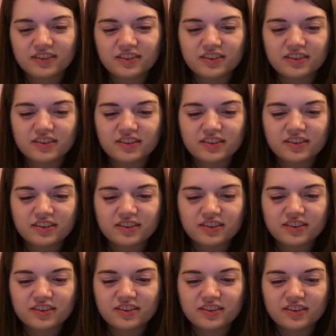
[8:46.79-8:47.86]

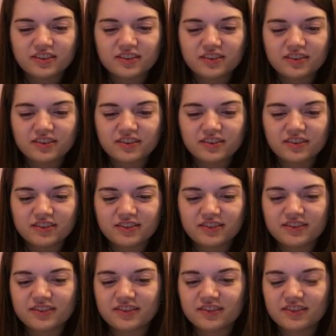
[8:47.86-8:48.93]

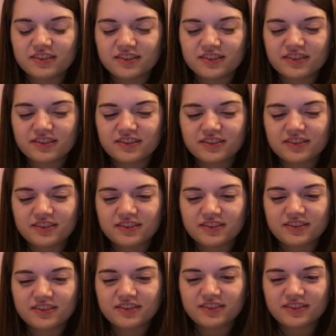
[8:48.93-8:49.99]

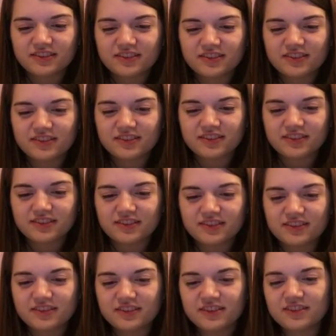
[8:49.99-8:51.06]

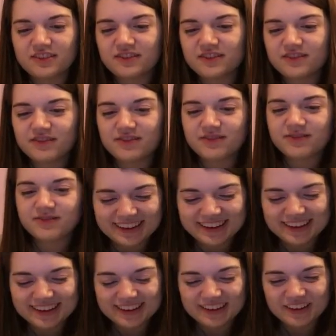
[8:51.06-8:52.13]

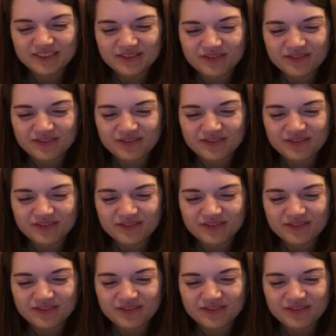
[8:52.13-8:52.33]
No words are spoken by the person on screen.